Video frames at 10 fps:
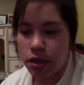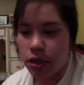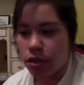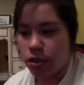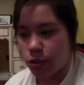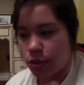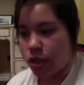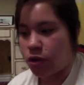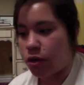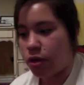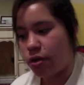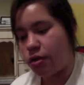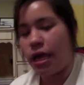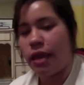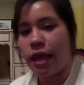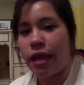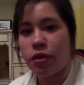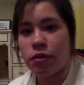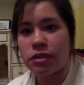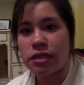to each other and let
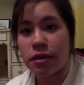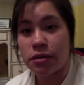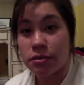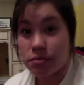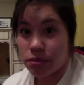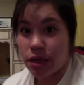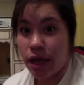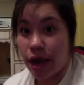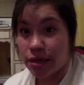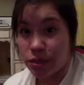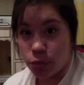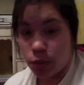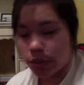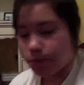those cells act as one.